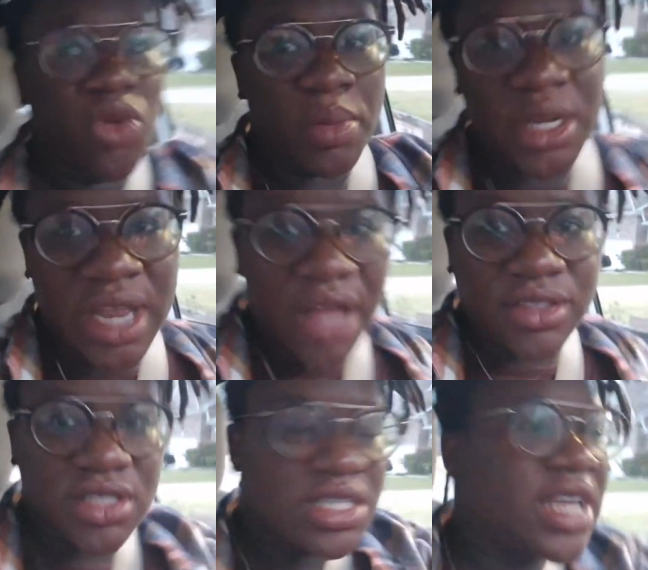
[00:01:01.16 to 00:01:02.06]
from the
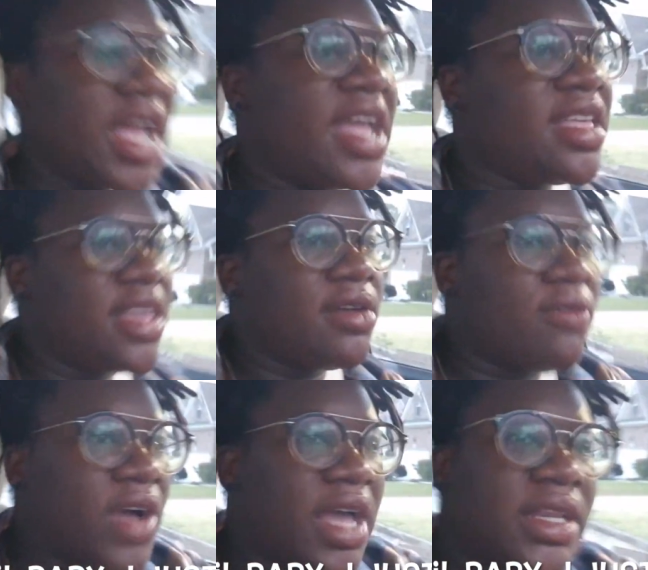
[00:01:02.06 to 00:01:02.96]
doctor today and they don't
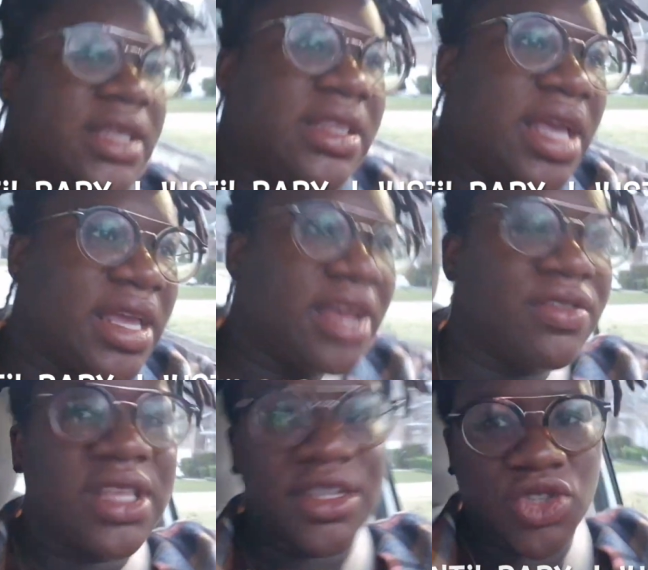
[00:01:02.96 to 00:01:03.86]
find anything and
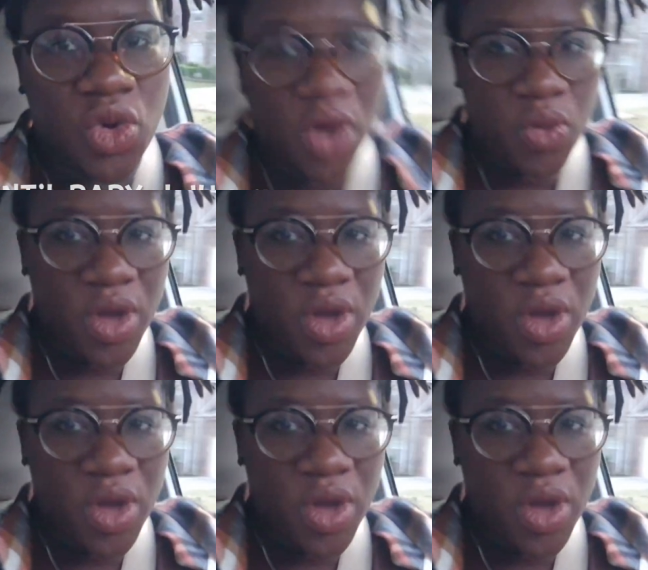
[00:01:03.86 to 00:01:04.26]
everything's going